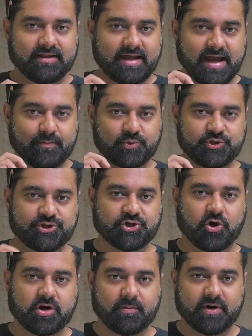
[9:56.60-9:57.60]
I'm
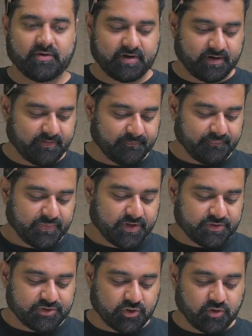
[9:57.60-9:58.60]
sure about it.
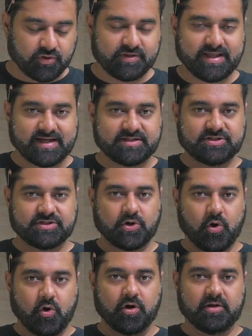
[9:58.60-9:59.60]
So that's
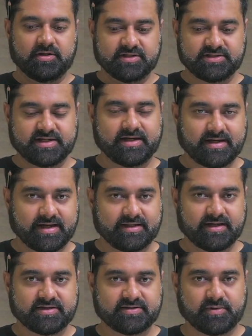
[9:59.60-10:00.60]
all this entire
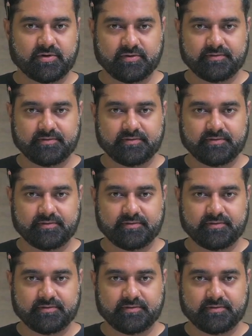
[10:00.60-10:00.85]
thing is about.